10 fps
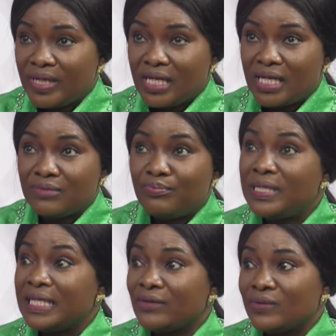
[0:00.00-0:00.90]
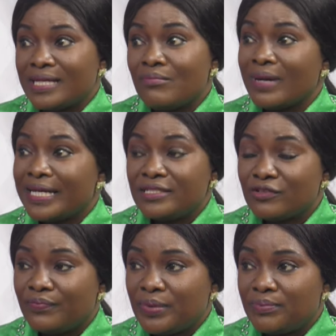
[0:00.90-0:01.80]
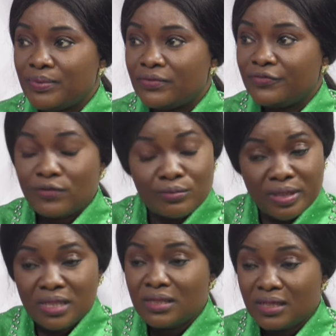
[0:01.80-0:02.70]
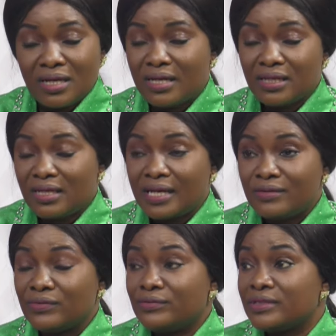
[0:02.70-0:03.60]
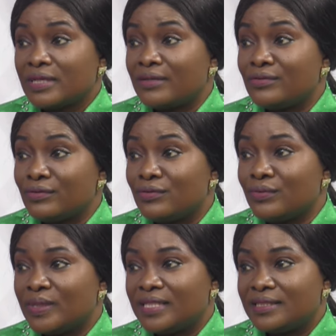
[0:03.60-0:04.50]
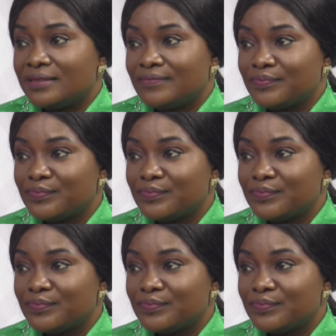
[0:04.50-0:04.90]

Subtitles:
and play with the minds of people. For me, I don't go with it.